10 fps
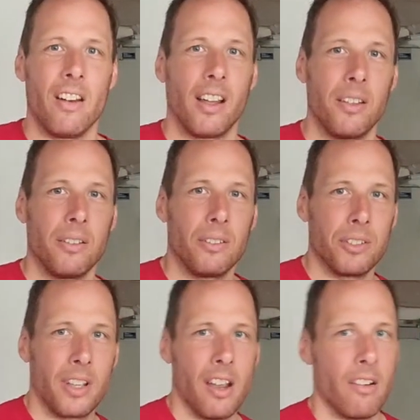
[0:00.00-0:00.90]
I could
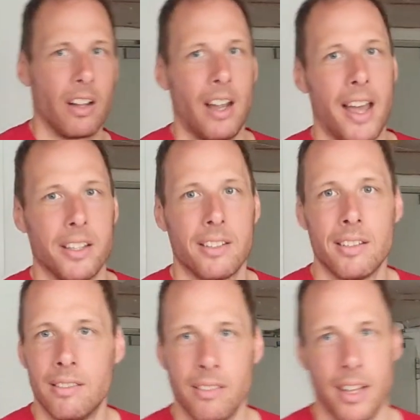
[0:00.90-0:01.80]
also carry the light
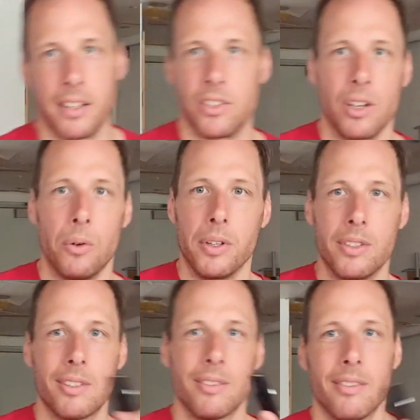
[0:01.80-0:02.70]
like so.
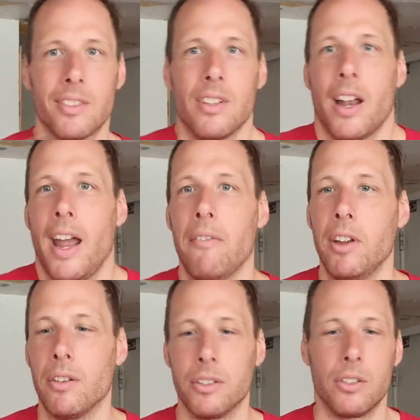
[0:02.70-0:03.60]
It's not
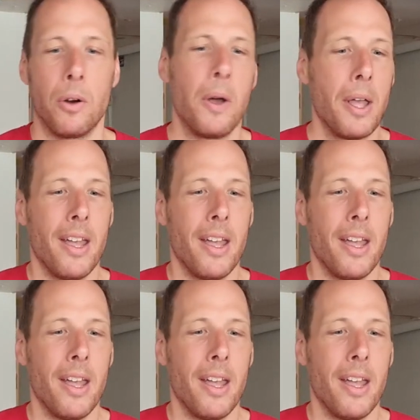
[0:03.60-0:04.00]
heavy or so.